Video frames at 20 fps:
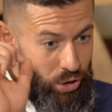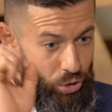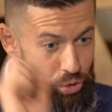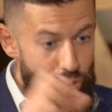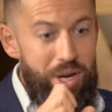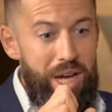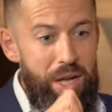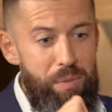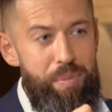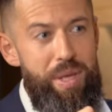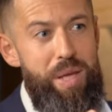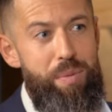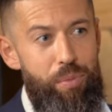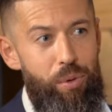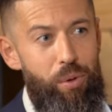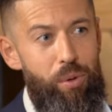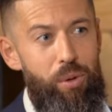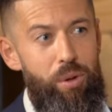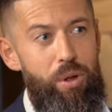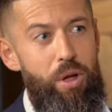look at
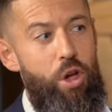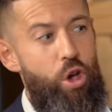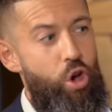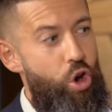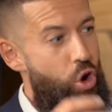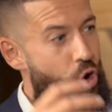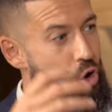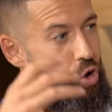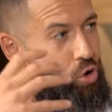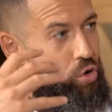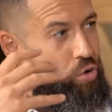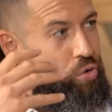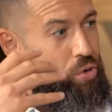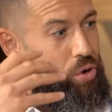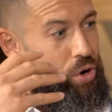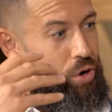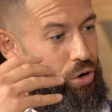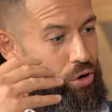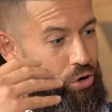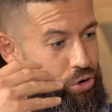people
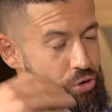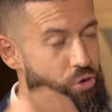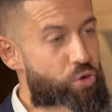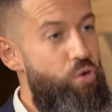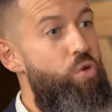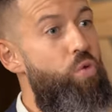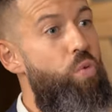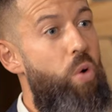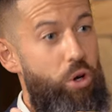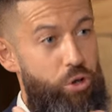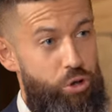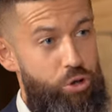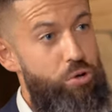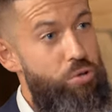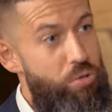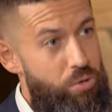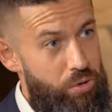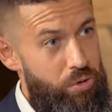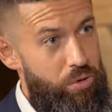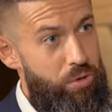who do what
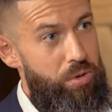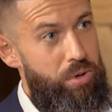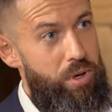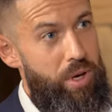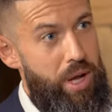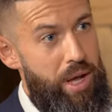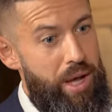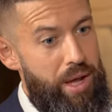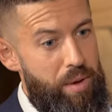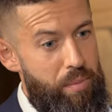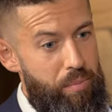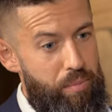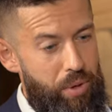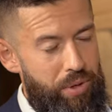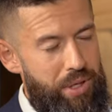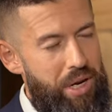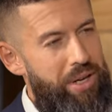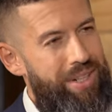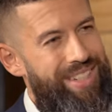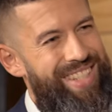you do,
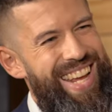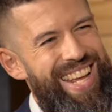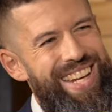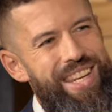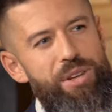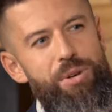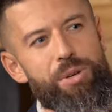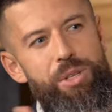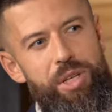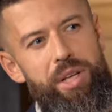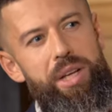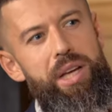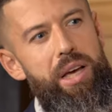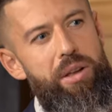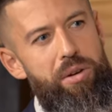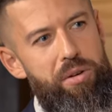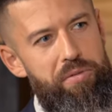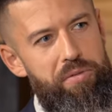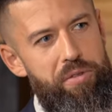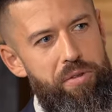but are 10 years
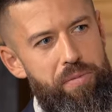ahead of